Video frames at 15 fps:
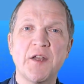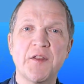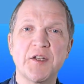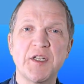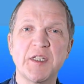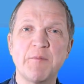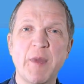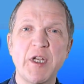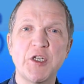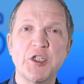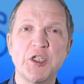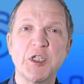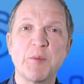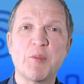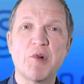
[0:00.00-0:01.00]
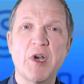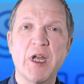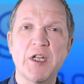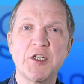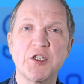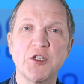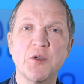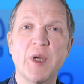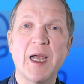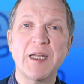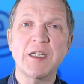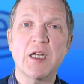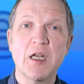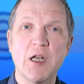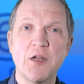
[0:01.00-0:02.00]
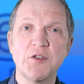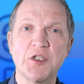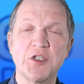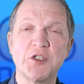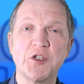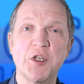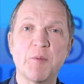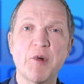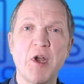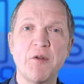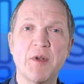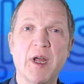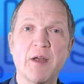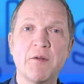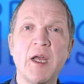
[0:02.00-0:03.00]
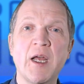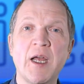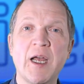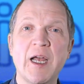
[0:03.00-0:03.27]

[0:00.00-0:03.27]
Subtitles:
that is mentioned prior to and closest to the pronoun,